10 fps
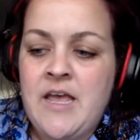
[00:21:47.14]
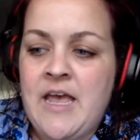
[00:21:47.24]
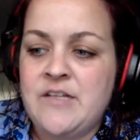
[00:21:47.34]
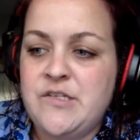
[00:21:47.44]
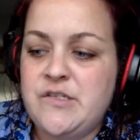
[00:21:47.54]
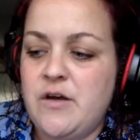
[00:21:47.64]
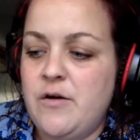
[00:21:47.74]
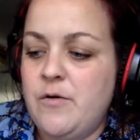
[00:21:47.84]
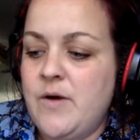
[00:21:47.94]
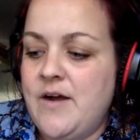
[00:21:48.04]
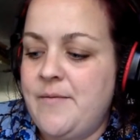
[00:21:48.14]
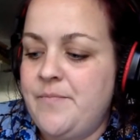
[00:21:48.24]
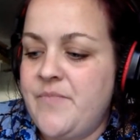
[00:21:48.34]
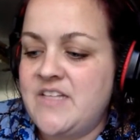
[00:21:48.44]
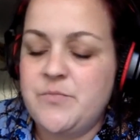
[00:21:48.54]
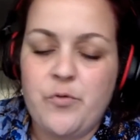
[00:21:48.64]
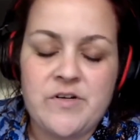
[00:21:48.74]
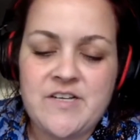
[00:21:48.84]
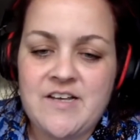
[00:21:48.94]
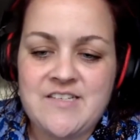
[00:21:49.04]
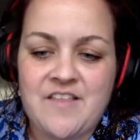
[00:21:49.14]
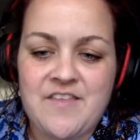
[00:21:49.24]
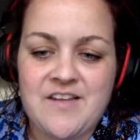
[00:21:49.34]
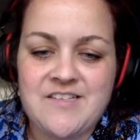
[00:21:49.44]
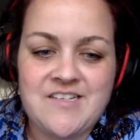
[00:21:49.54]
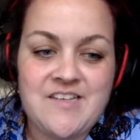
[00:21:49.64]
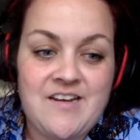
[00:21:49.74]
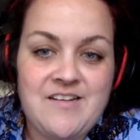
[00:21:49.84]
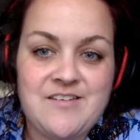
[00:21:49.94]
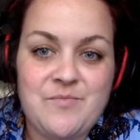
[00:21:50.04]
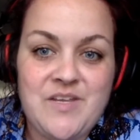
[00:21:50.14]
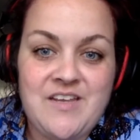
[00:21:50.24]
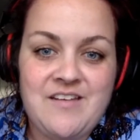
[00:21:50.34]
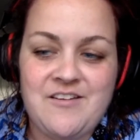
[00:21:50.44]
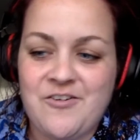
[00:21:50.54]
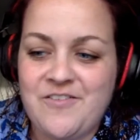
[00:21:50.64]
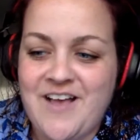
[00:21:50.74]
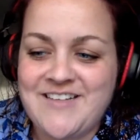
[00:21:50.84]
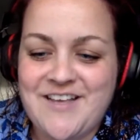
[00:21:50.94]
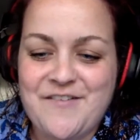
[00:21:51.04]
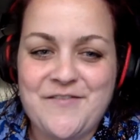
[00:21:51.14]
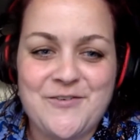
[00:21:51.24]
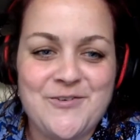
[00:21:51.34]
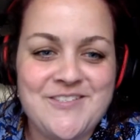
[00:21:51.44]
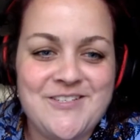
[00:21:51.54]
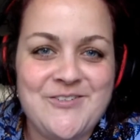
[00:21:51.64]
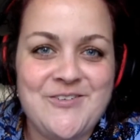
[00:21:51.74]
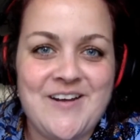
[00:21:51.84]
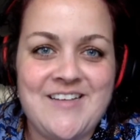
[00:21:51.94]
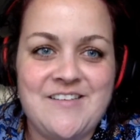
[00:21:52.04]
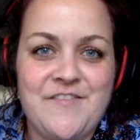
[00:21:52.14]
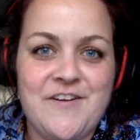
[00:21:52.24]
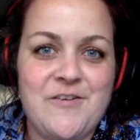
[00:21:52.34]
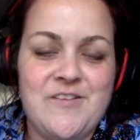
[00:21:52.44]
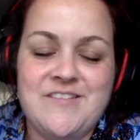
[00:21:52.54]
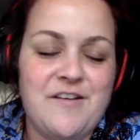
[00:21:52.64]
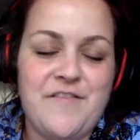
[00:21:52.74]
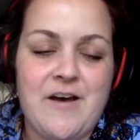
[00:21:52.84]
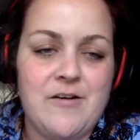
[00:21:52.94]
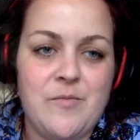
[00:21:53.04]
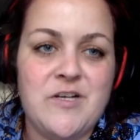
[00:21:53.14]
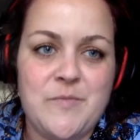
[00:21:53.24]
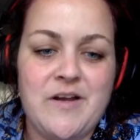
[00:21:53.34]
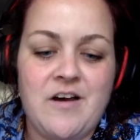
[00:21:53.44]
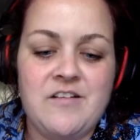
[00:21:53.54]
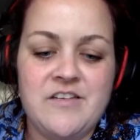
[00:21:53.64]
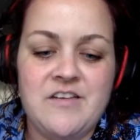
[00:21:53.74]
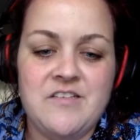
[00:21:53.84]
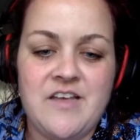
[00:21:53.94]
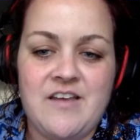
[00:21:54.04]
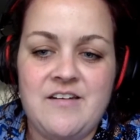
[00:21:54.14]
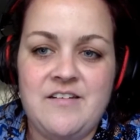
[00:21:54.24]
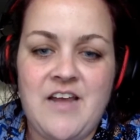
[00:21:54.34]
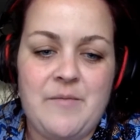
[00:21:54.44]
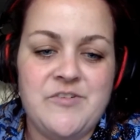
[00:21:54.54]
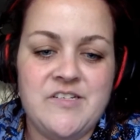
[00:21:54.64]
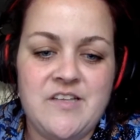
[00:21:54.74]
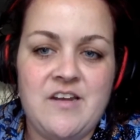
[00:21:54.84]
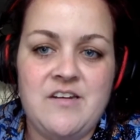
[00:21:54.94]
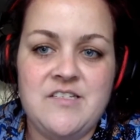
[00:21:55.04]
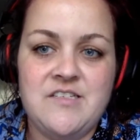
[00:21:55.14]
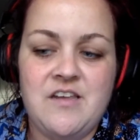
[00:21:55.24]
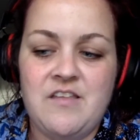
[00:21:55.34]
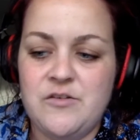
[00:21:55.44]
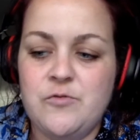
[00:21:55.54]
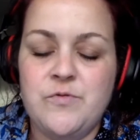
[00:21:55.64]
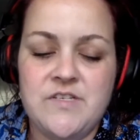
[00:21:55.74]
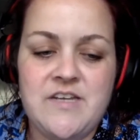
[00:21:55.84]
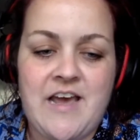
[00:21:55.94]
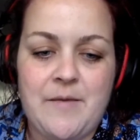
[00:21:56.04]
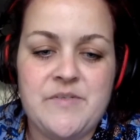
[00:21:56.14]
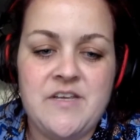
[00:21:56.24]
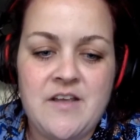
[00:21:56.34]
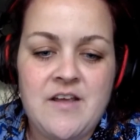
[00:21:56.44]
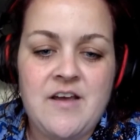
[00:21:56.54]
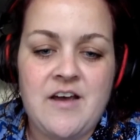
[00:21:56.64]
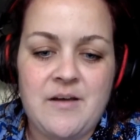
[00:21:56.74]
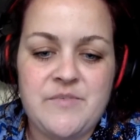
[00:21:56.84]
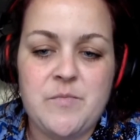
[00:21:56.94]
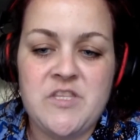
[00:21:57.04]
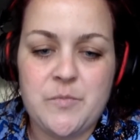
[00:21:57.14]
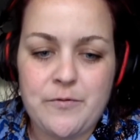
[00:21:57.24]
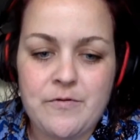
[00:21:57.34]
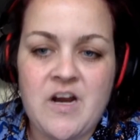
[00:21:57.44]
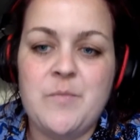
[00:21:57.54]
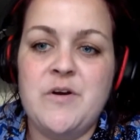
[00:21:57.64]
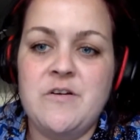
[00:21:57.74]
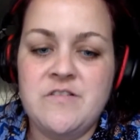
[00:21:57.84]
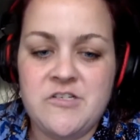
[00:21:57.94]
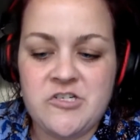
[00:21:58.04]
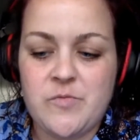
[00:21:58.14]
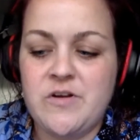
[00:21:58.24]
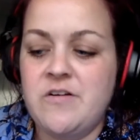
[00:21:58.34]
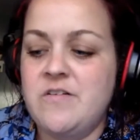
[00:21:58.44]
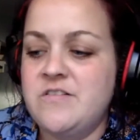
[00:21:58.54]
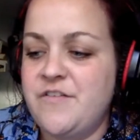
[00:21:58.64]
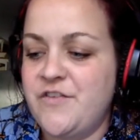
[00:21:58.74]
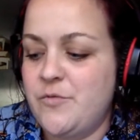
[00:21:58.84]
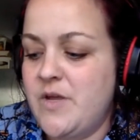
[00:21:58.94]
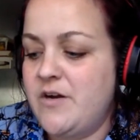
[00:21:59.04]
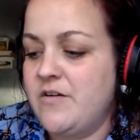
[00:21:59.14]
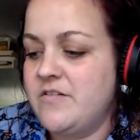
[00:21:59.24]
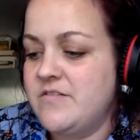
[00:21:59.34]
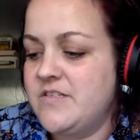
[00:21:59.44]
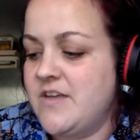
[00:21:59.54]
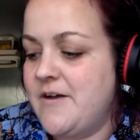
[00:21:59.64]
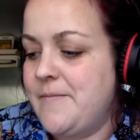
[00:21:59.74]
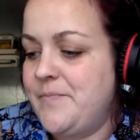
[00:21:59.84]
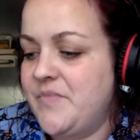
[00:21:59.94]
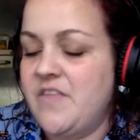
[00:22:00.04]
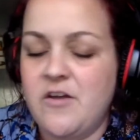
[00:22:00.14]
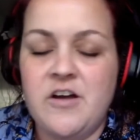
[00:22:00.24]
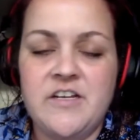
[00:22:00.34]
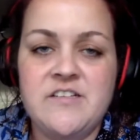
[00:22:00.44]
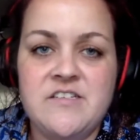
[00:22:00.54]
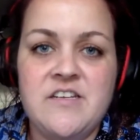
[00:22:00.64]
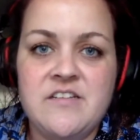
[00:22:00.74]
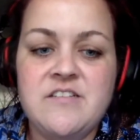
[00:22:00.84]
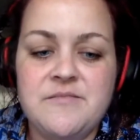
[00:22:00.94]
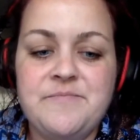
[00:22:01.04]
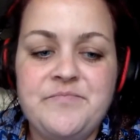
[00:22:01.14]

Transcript: And so that's important to us. And I think it's exciting to me, glass half full, to get to figure this stuff out amongst my colleagues. And yeah, I'm just excited to see the tools adapt to meet the programmers, the distributors, the filmmakers, and the audience needs.